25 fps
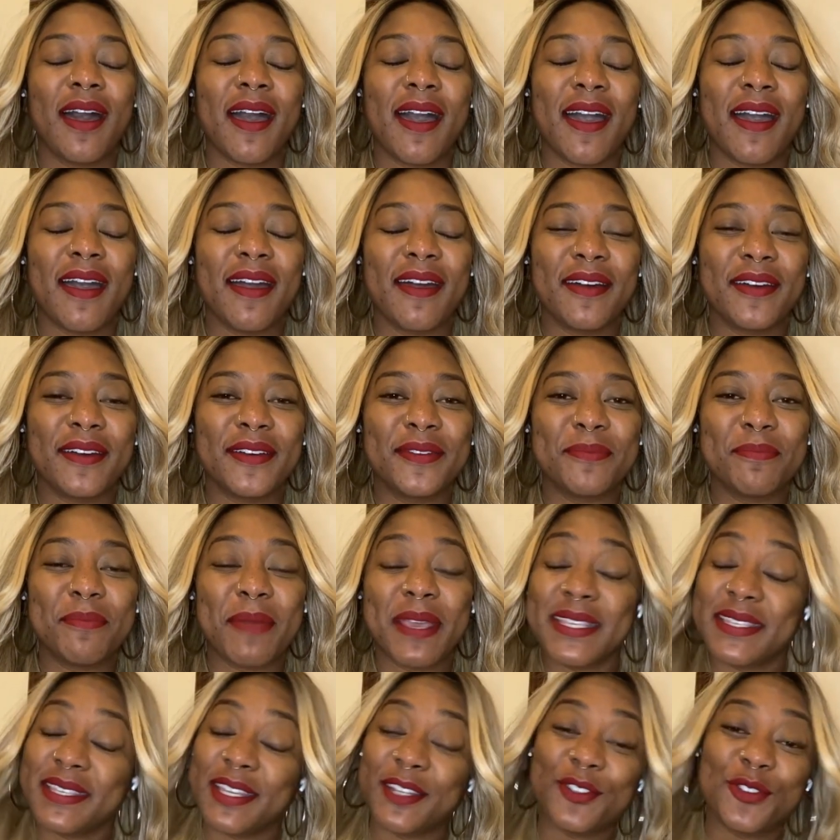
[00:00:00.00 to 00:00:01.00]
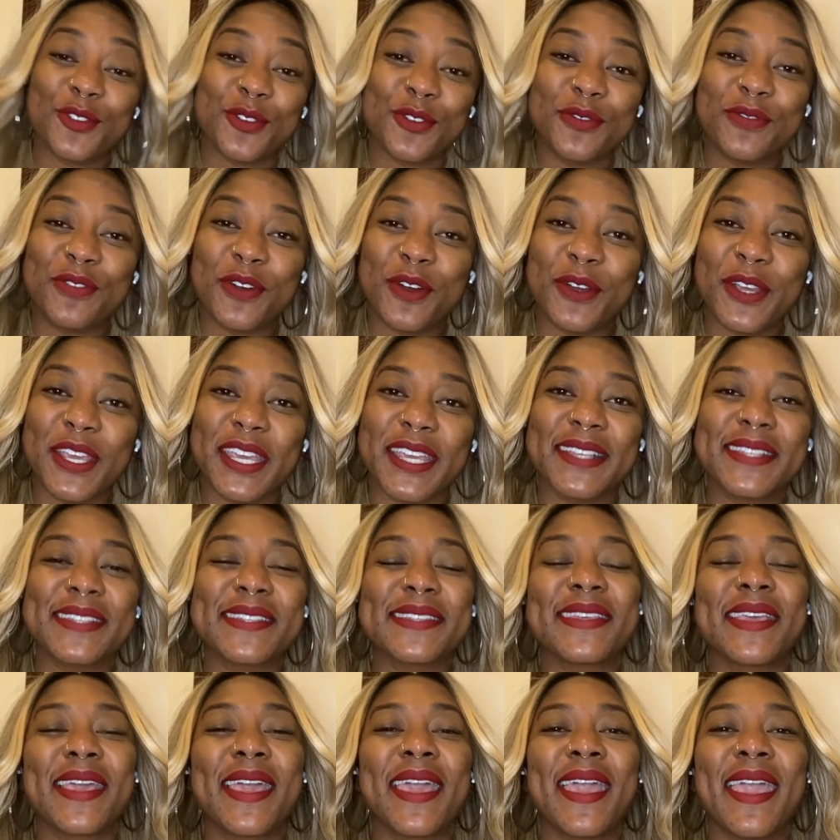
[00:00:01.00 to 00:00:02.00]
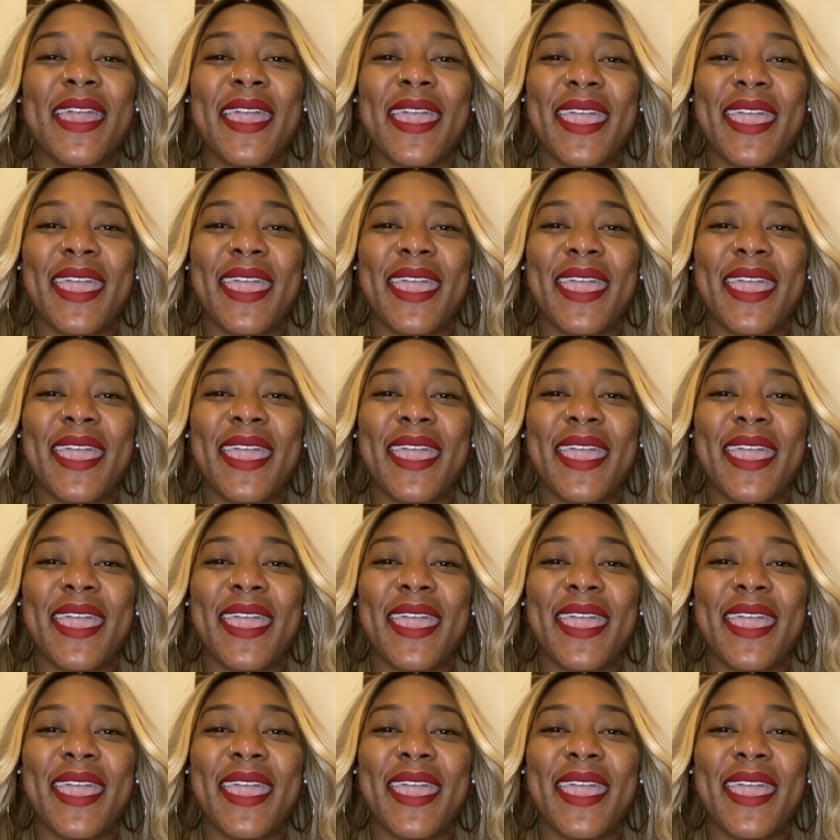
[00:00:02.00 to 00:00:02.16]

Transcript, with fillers: uh, my central focus